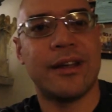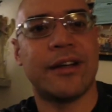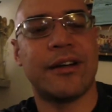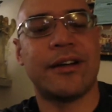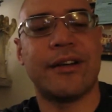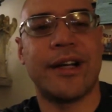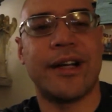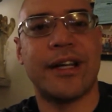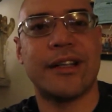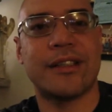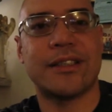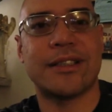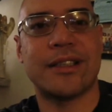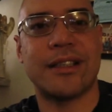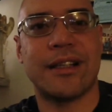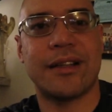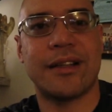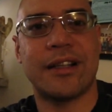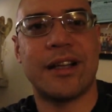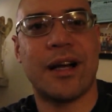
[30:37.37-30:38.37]
All right, just
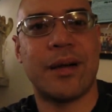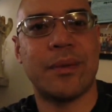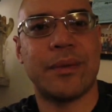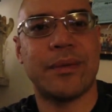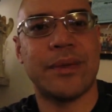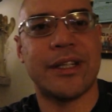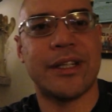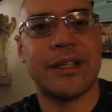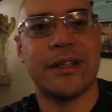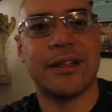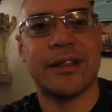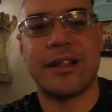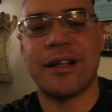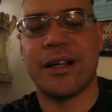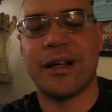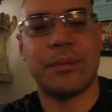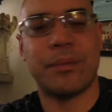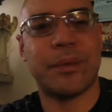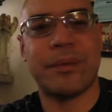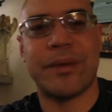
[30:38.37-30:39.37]
compliment it,
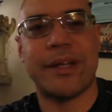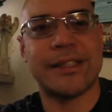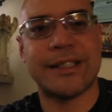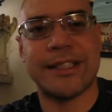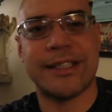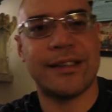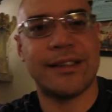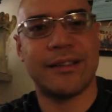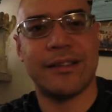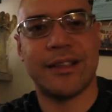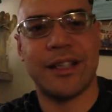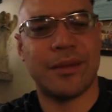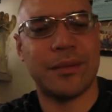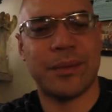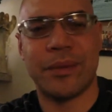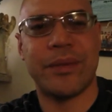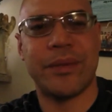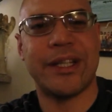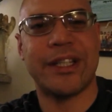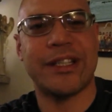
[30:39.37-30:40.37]

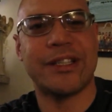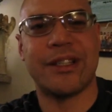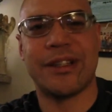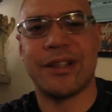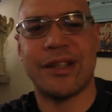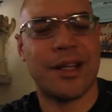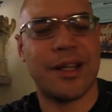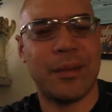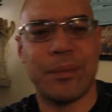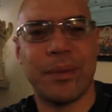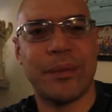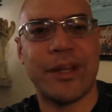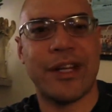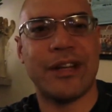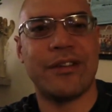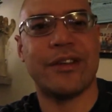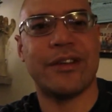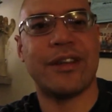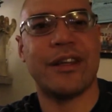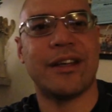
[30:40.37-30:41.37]
compliment each other, compliment
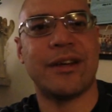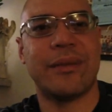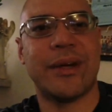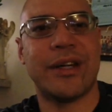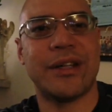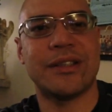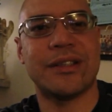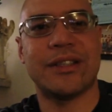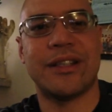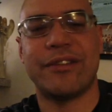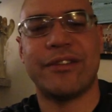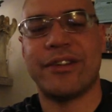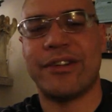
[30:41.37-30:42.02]
everything about yourself.